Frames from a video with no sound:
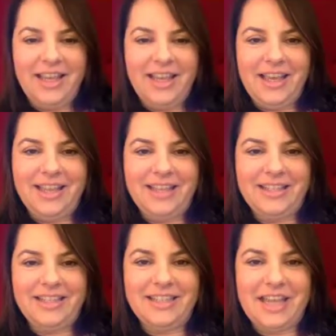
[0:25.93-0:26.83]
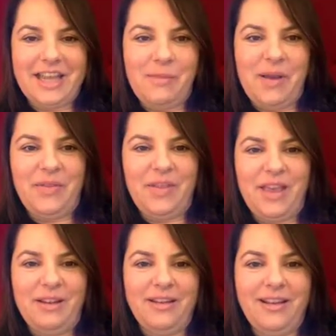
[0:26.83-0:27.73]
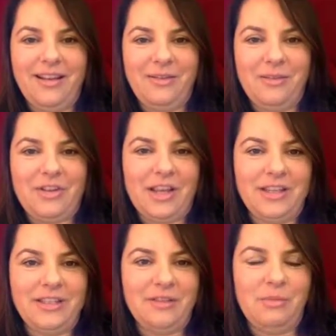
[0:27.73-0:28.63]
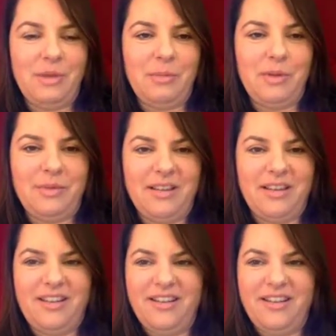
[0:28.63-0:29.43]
And then I was chatting to a few people and we said, oh,